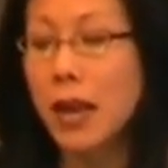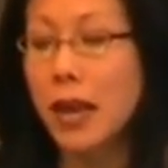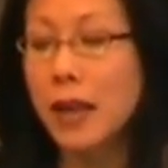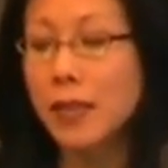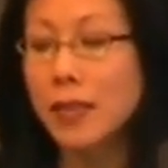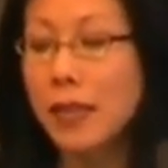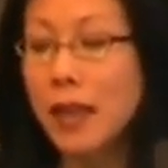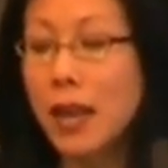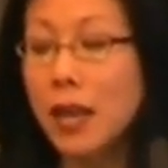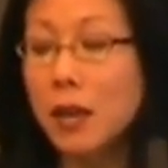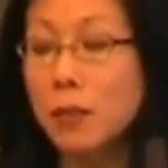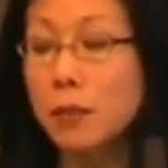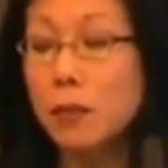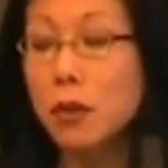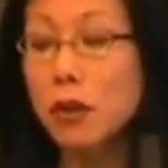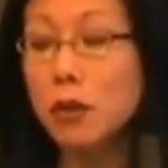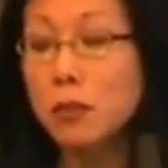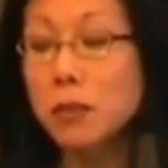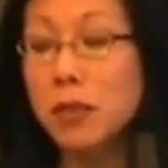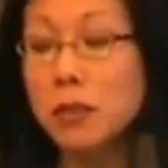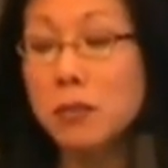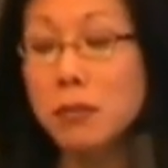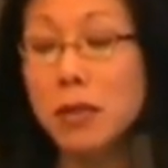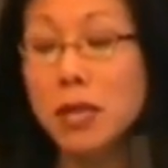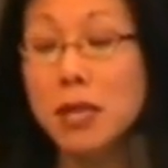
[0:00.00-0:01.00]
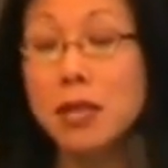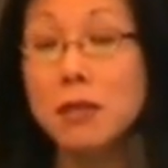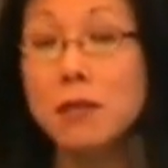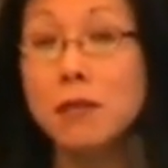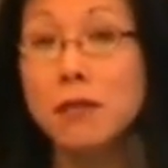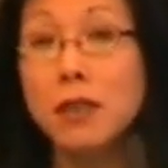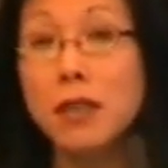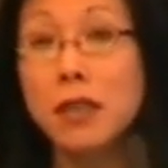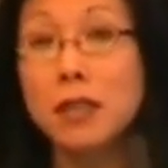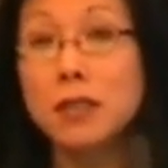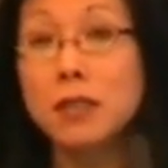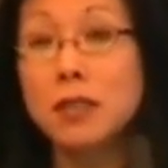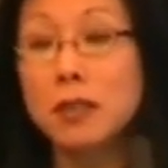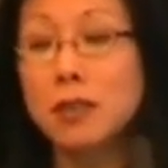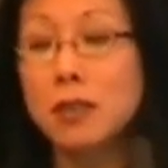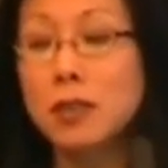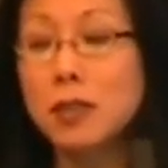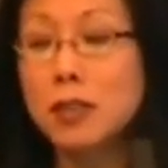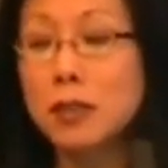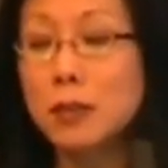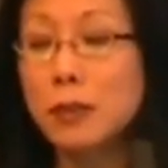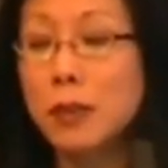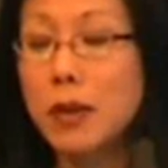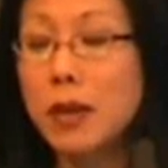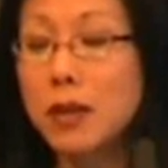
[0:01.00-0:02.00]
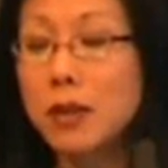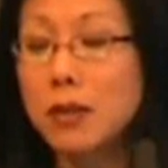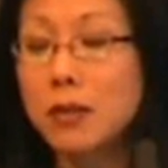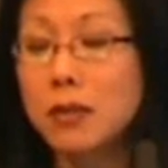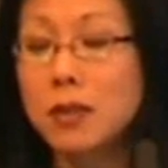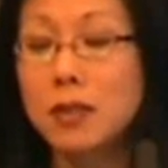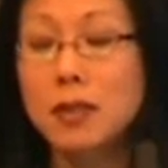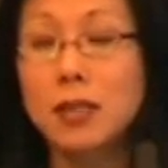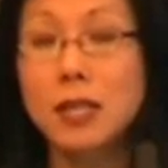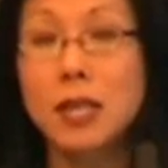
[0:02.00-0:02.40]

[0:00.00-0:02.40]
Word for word: At that moment, many fans are inspired